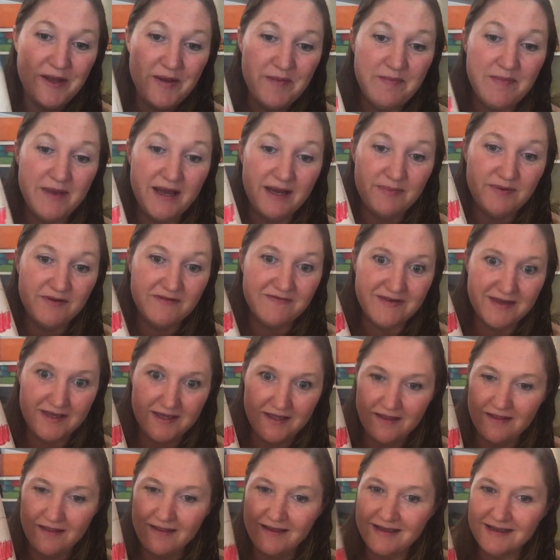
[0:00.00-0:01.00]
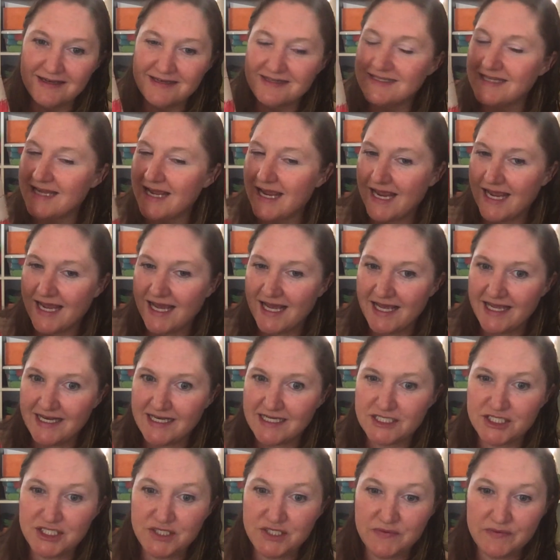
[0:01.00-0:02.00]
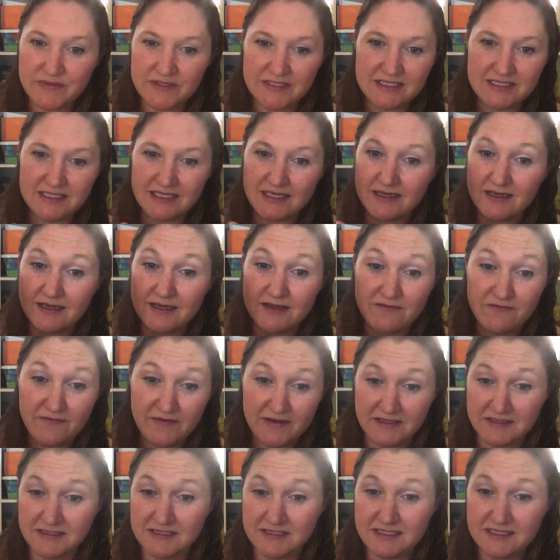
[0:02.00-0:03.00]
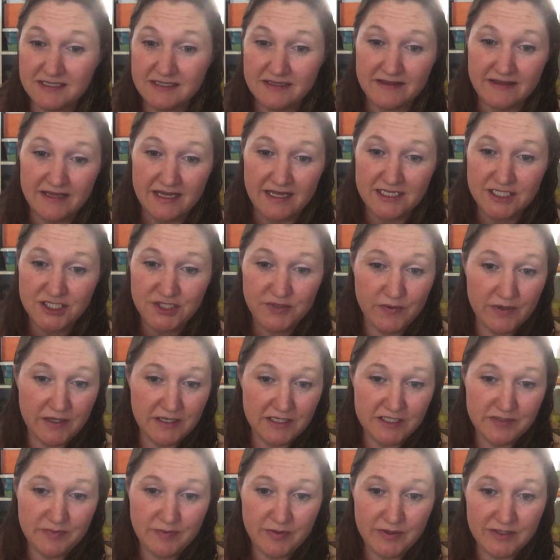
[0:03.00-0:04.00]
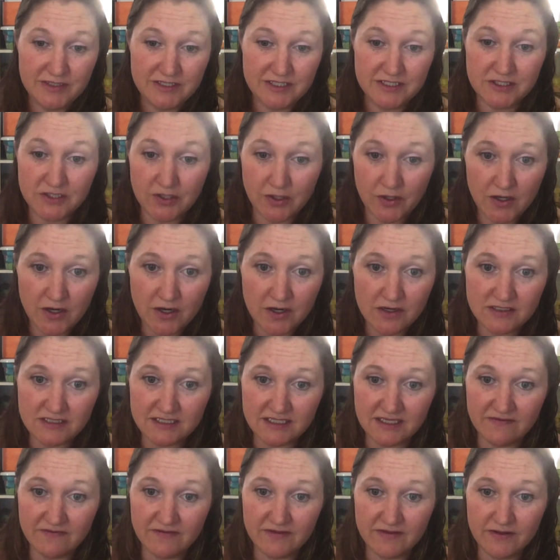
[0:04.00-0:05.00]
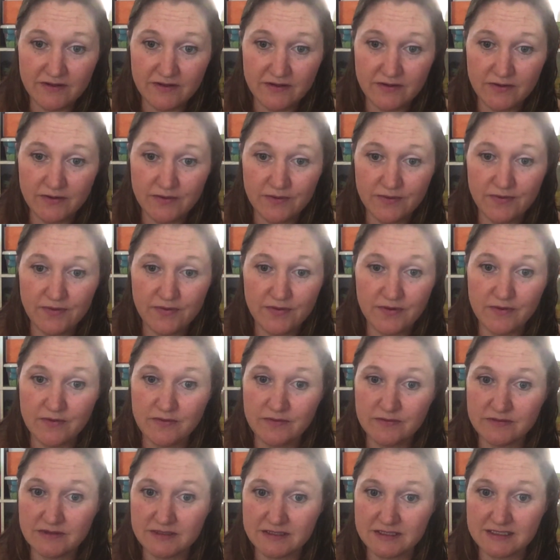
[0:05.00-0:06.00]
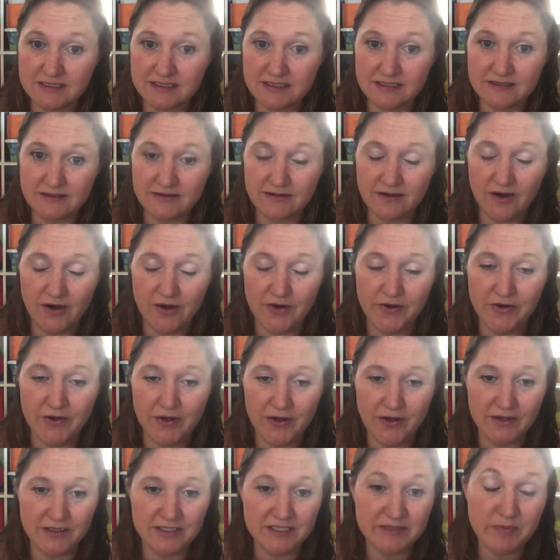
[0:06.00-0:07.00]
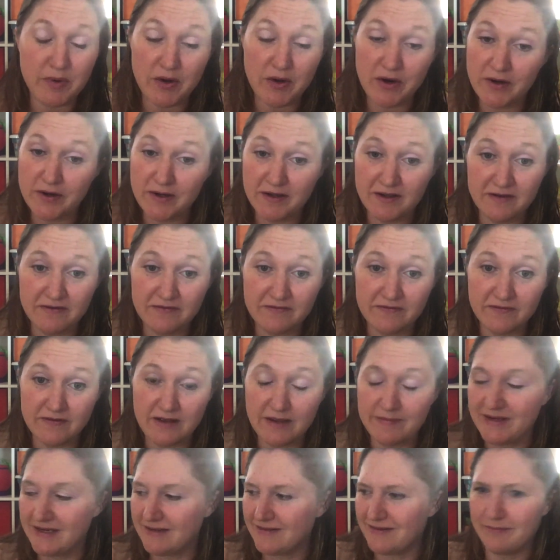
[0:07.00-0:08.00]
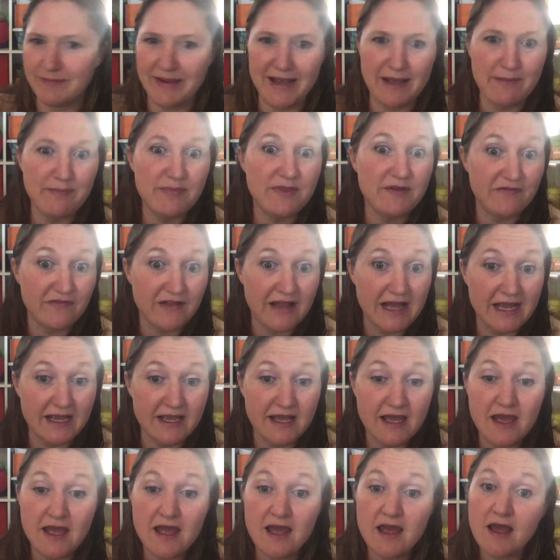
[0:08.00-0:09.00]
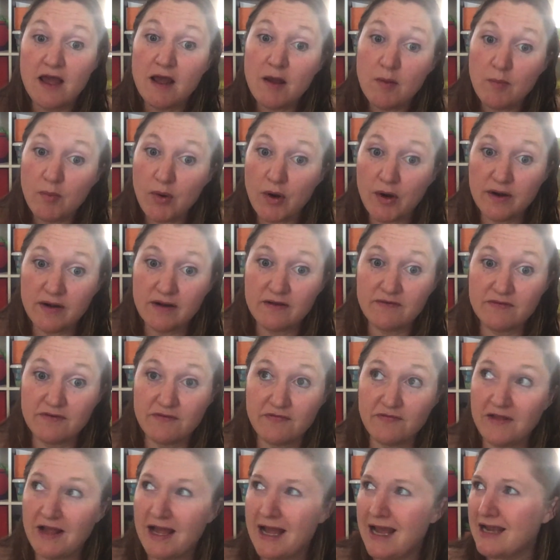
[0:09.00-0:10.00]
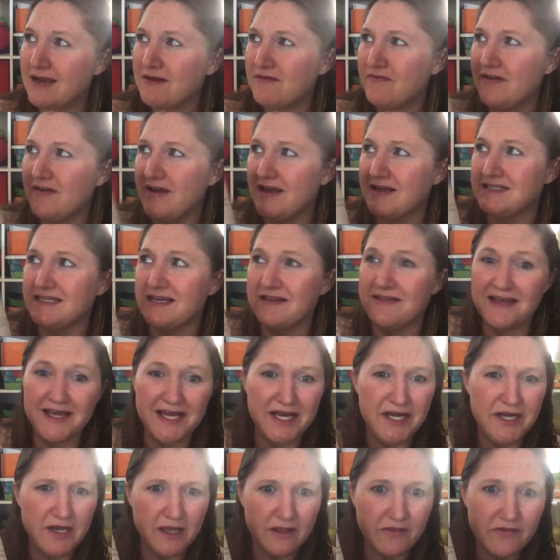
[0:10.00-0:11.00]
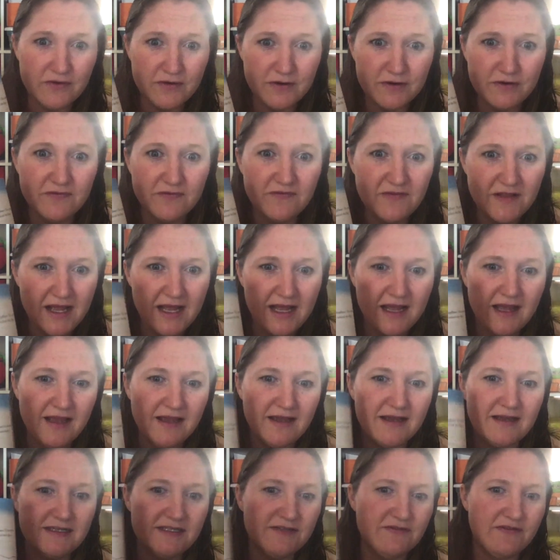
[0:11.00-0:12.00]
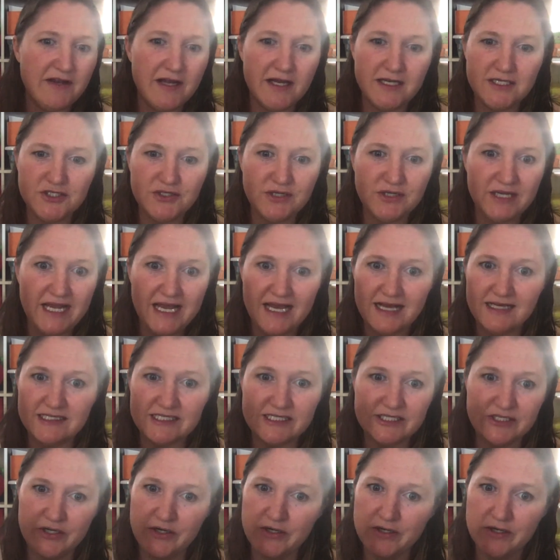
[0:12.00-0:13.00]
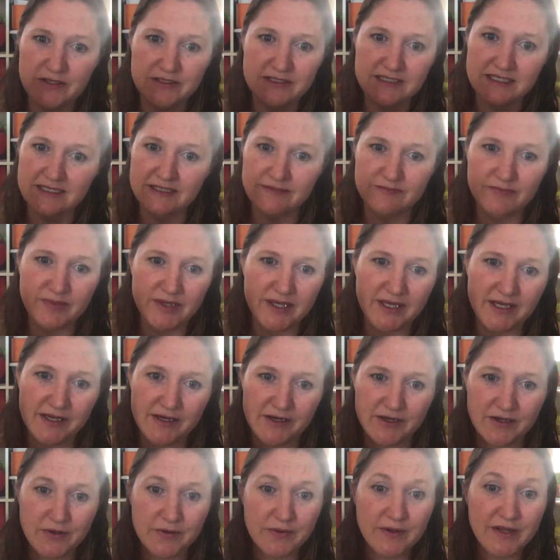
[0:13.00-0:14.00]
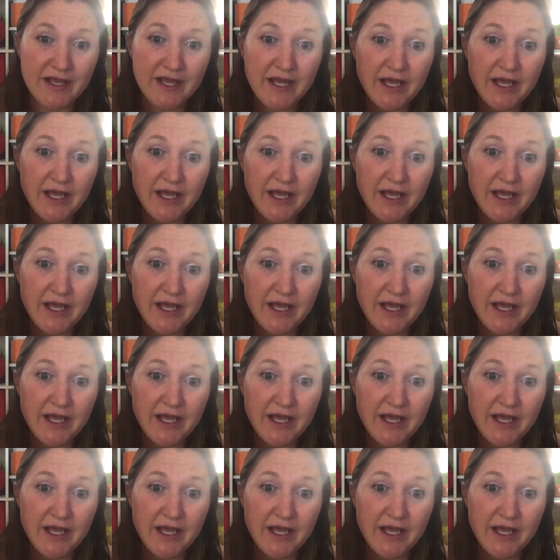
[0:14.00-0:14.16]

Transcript: map of England, and she was convinced that she wanted to put stars, even though those are not part of, I mean, the map, the flag, part of the flag. In fact, I think another flag, a different country, has stars, and but you know,